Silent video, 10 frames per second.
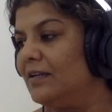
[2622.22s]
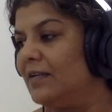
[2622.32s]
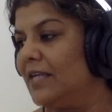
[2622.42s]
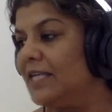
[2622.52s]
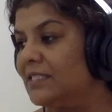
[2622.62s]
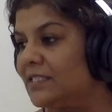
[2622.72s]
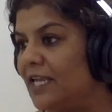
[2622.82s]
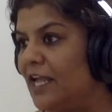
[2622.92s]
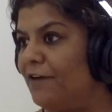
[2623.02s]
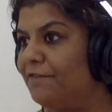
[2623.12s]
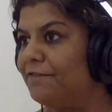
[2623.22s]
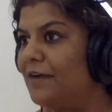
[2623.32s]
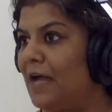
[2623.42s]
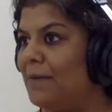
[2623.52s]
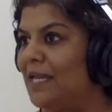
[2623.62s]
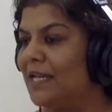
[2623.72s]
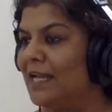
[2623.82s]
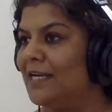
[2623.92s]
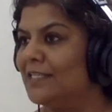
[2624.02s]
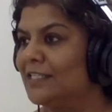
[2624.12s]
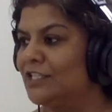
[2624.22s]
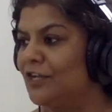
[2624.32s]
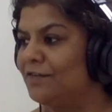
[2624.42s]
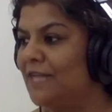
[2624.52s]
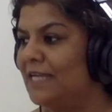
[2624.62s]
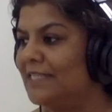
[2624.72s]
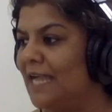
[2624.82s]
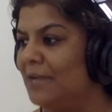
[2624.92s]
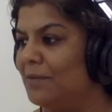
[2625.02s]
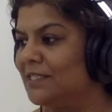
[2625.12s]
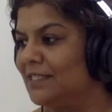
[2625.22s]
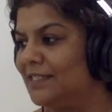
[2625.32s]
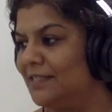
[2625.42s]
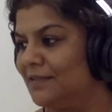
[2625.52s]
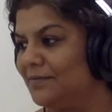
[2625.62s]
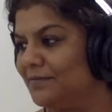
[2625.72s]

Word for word: history of American literature of that time is written.